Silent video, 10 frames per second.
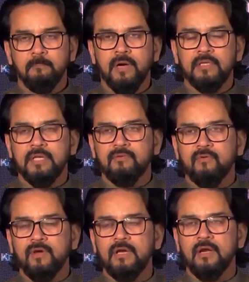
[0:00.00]
but they
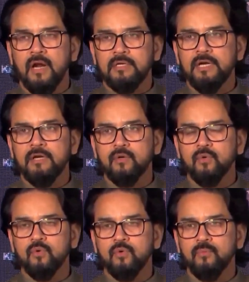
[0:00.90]
were very reluctant
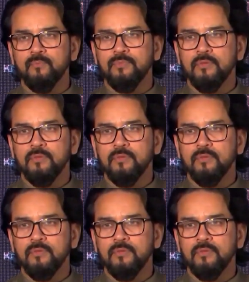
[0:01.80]
to